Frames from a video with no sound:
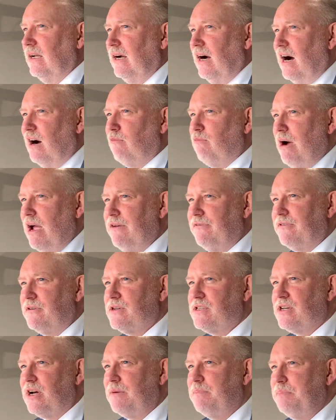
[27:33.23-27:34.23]
our
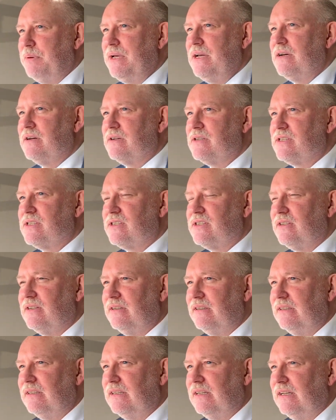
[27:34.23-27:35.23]
wafers are pierced
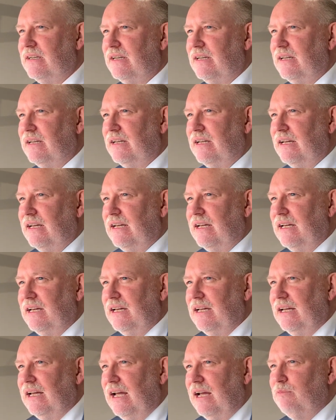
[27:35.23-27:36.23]

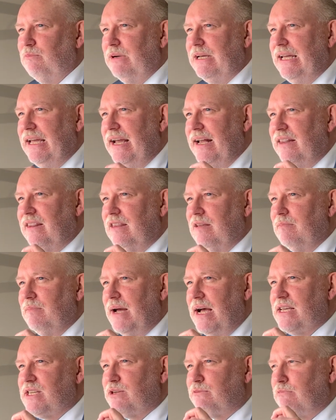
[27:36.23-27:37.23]
and we eat them
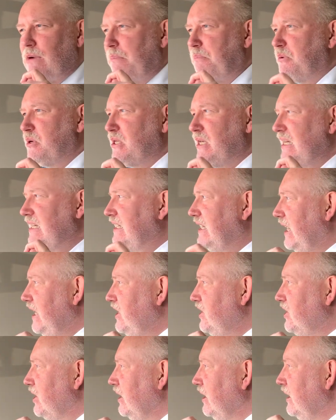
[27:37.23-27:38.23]
as a
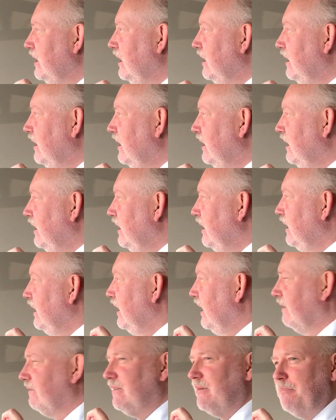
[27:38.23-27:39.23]
representation
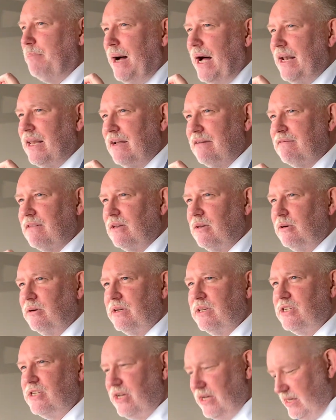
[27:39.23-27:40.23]
of the body of the
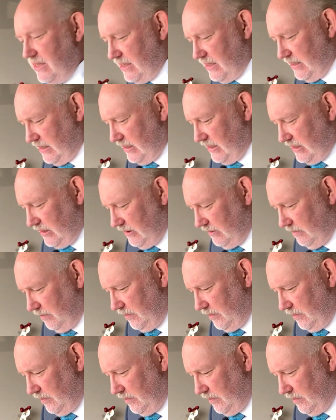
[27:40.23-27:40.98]
Lord Jesus.